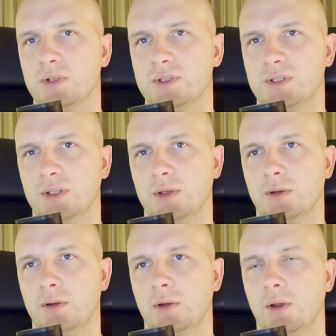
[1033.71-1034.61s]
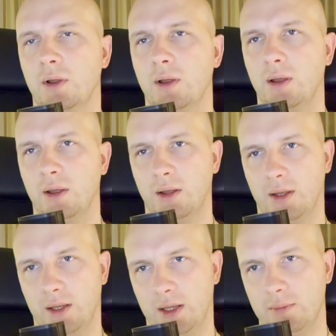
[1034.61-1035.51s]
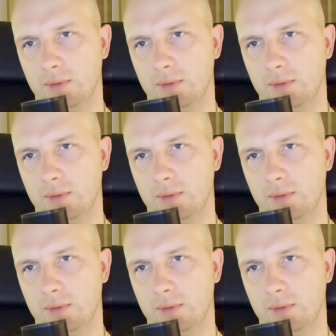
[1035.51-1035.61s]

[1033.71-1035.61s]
the app